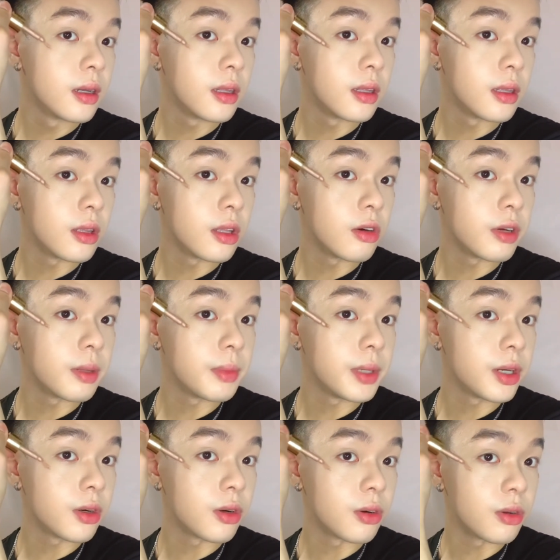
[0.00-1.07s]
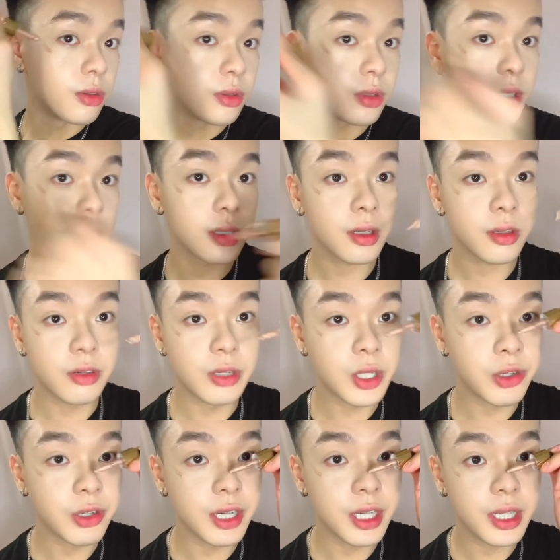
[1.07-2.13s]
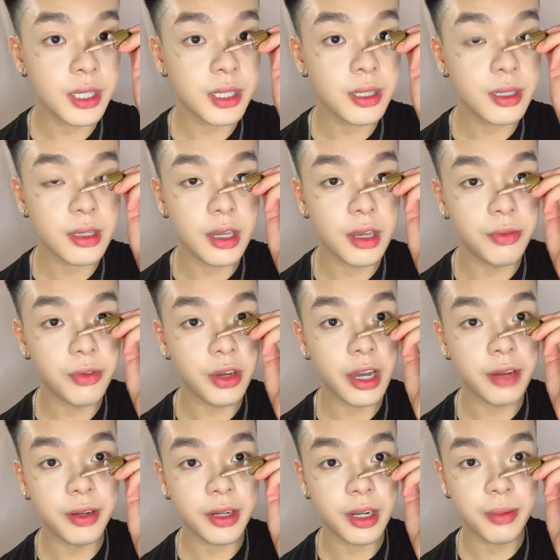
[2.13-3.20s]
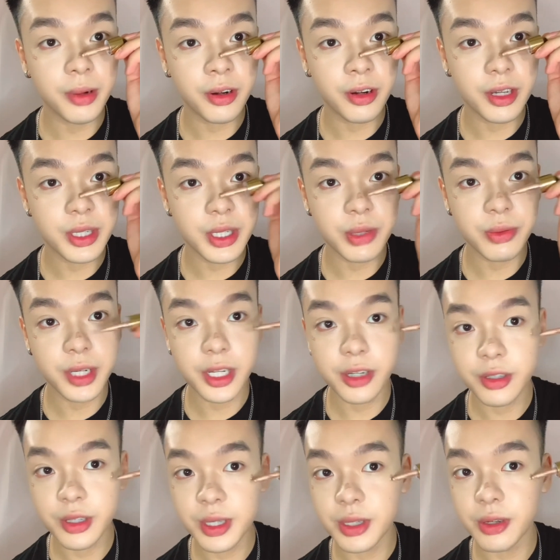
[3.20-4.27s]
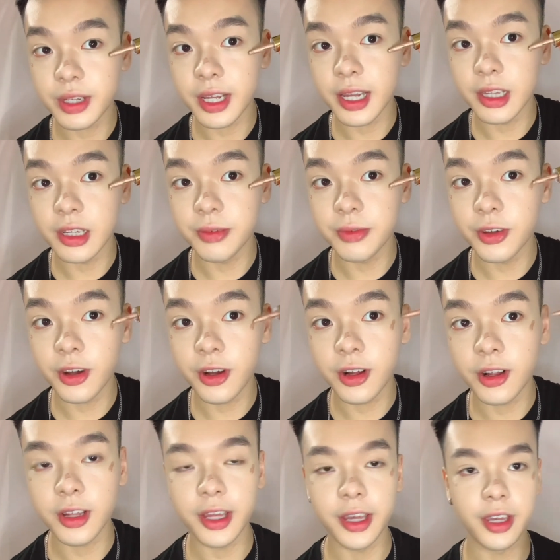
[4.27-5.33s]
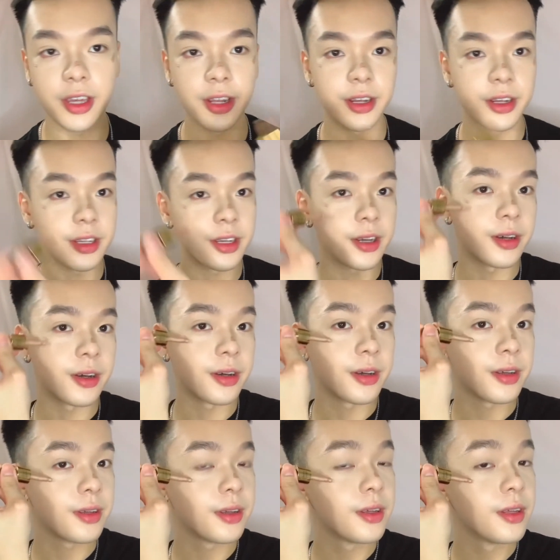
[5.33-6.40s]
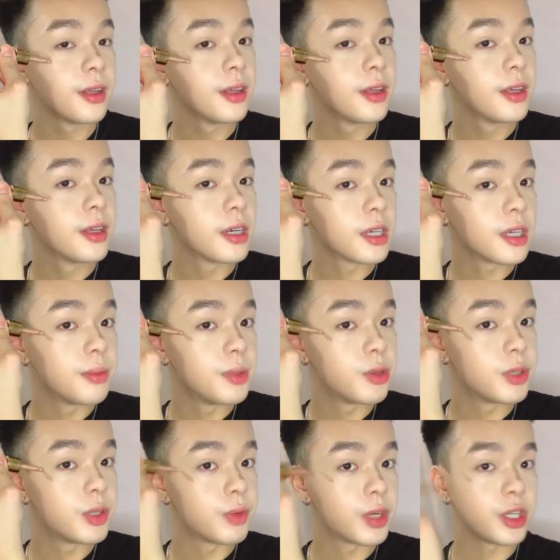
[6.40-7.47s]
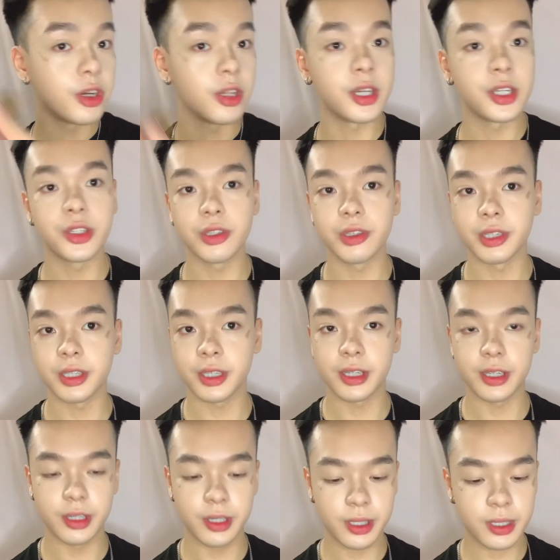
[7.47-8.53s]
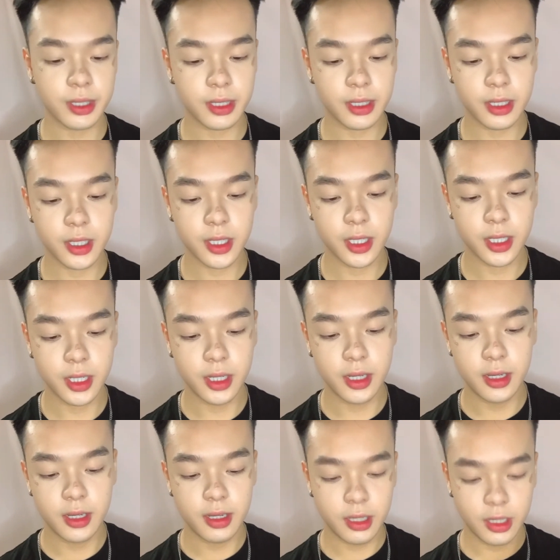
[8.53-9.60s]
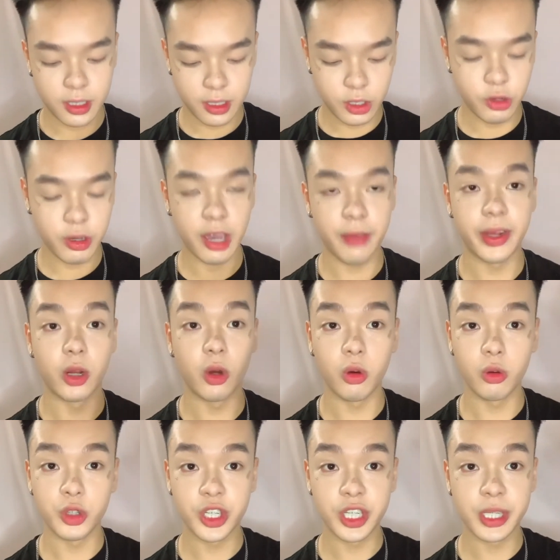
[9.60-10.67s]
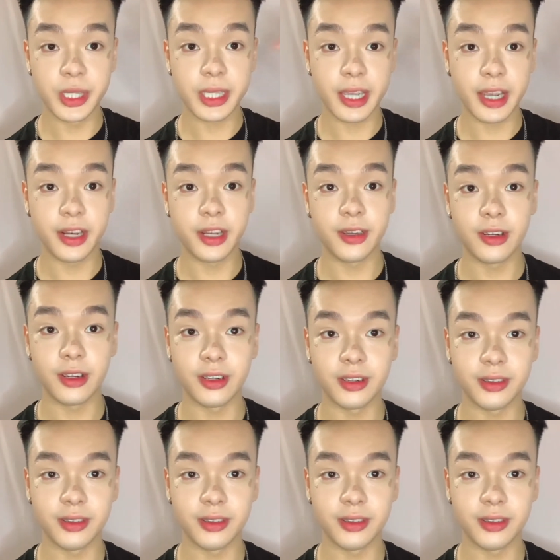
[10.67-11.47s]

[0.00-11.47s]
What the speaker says: lo and behold, Catrice, if you ever come across this video, just know that I love you all, and keep doing what y'all are doing, because you have an OG stan here.